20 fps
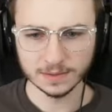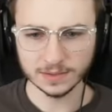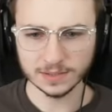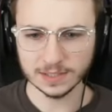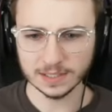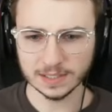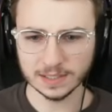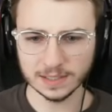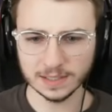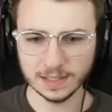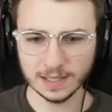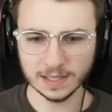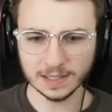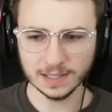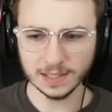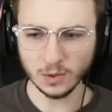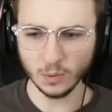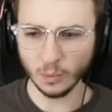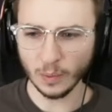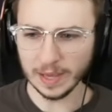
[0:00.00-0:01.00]
There's a, a
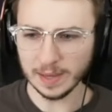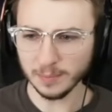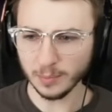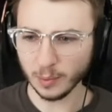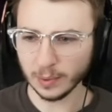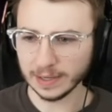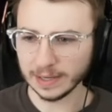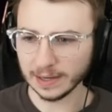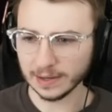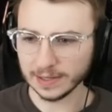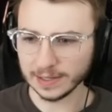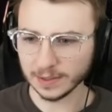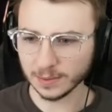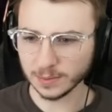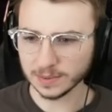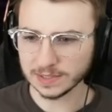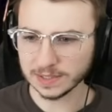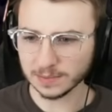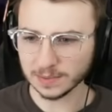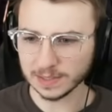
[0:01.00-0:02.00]
little waypoint out here.
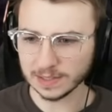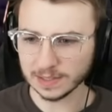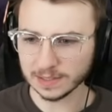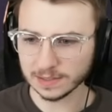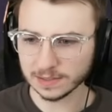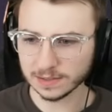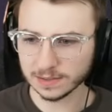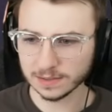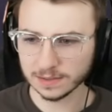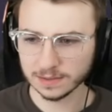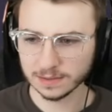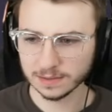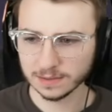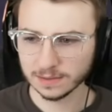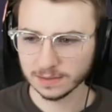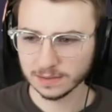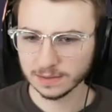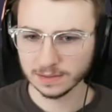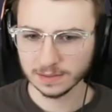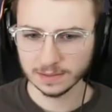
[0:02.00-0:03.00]
We'll see what this
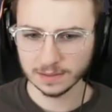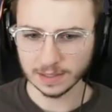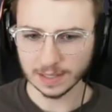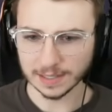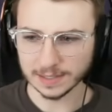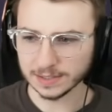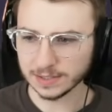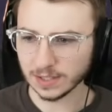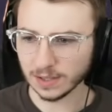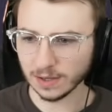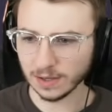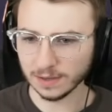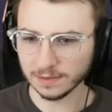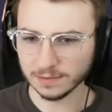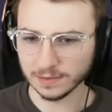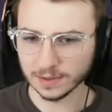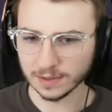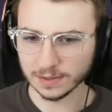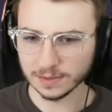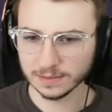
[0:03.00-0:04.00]
has to
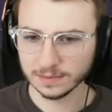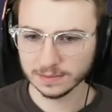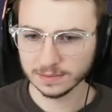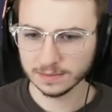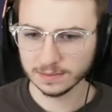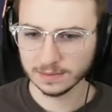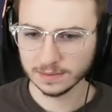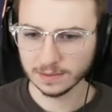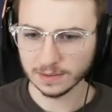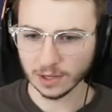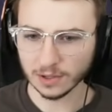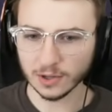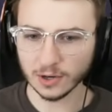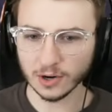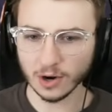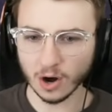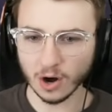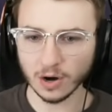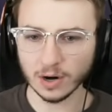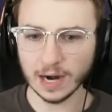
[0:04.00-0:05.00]
offer. Oh,
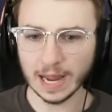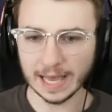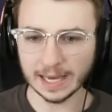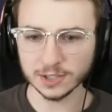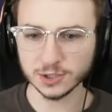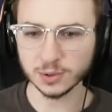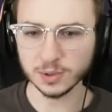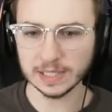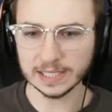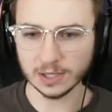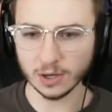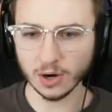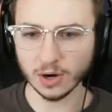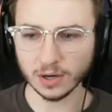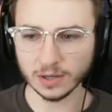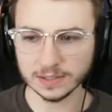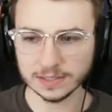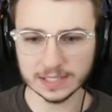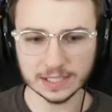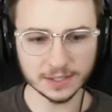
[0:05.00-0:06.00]
there are actually
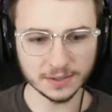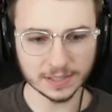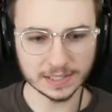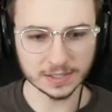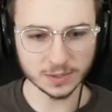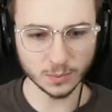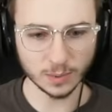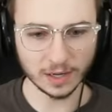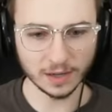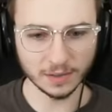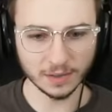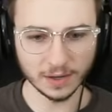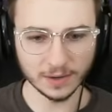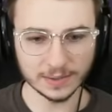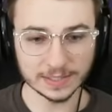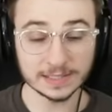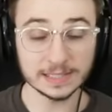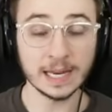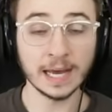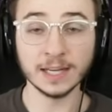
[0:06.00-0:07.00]
cars here as well,
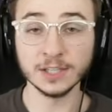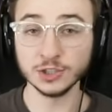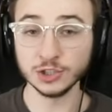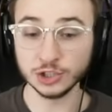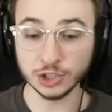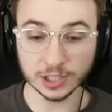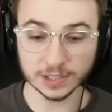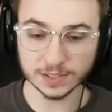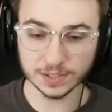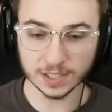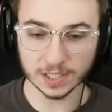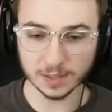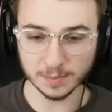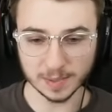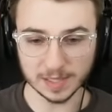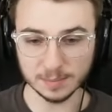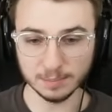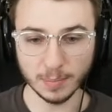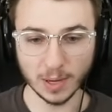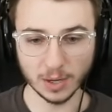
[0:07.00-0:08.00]
though. It's not just going to
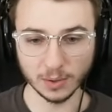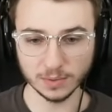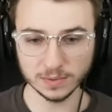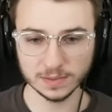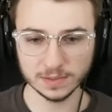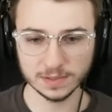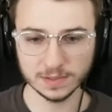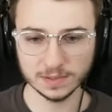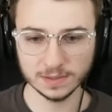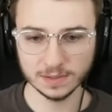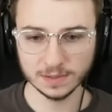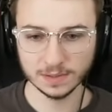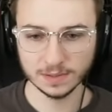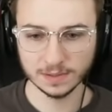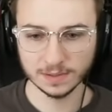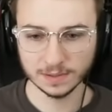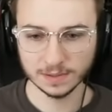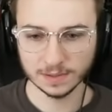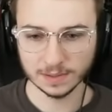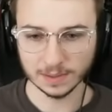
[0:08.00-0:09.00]
be boats.
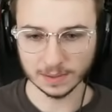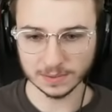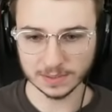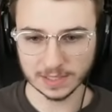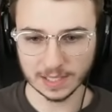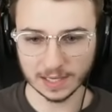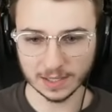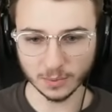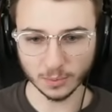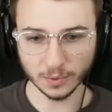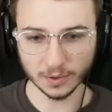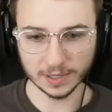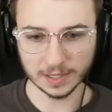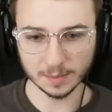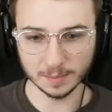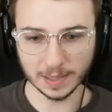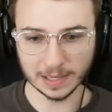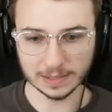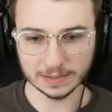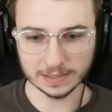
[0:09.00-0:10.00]
I was kind of
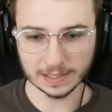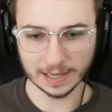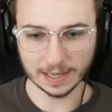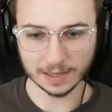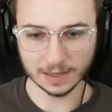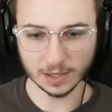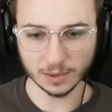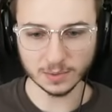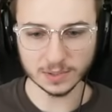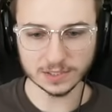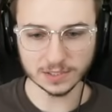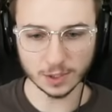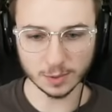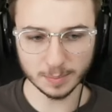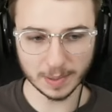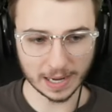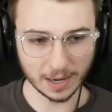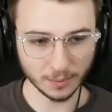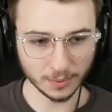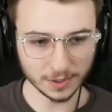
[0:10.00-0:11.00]
worried about that. Oh, this is our
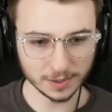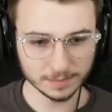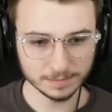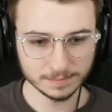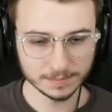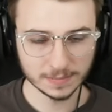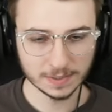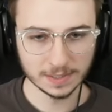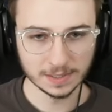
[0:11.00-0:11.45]
power.